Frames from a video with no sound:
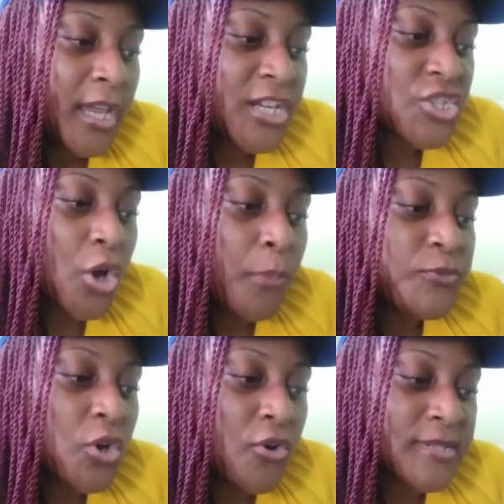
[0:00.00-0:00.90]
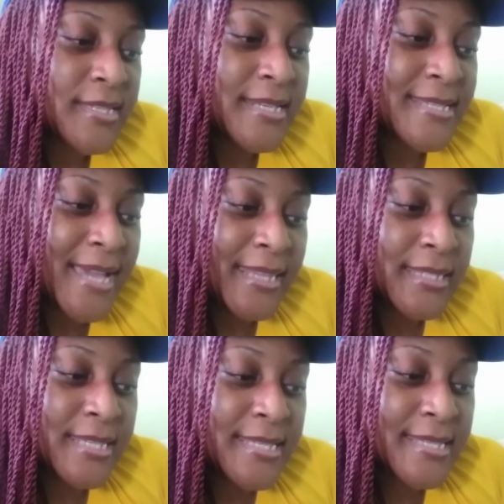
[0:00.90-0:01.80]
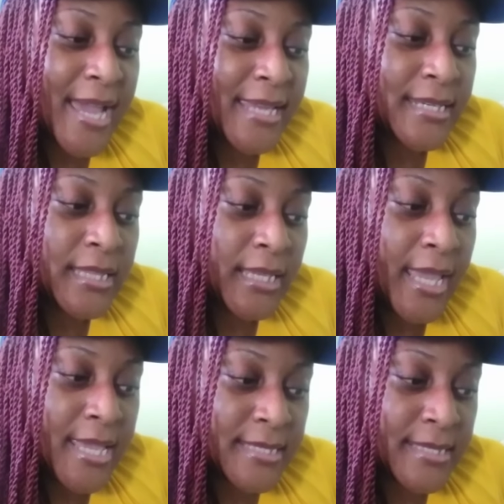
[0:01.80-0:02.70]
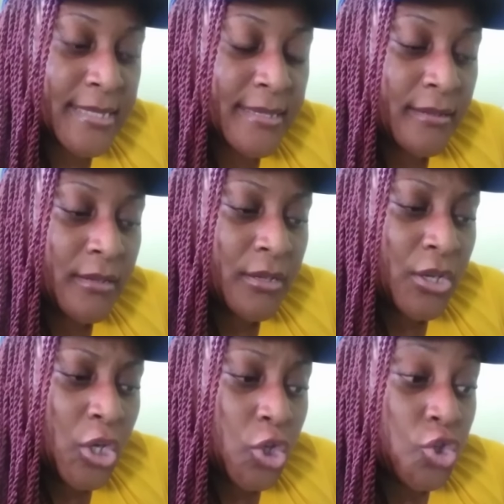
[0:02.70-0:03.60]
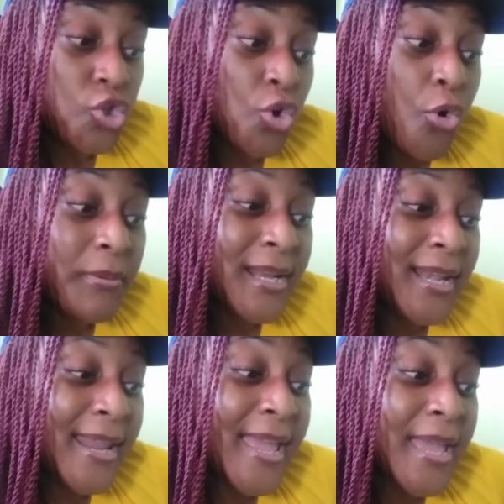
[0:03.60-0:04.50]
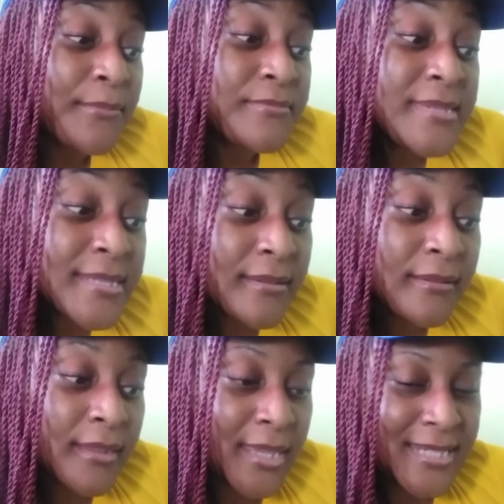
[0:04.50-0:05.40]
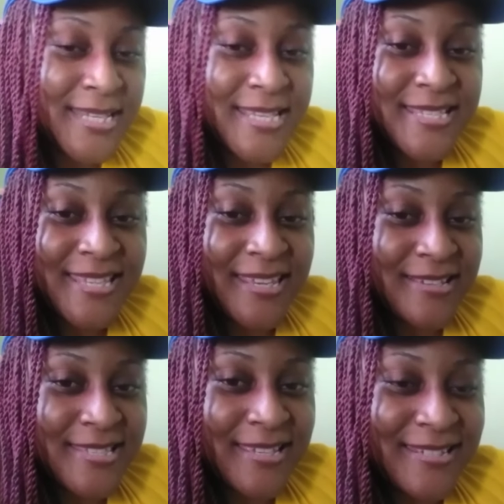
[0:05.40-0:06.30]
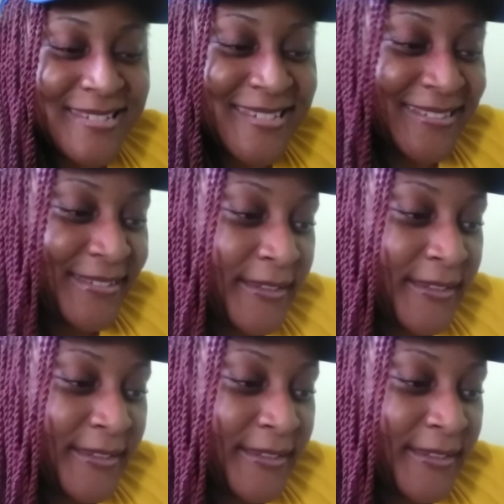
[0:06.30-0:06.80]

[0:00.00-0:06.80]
It is up to us to decide the case. Job claims that he's innocent,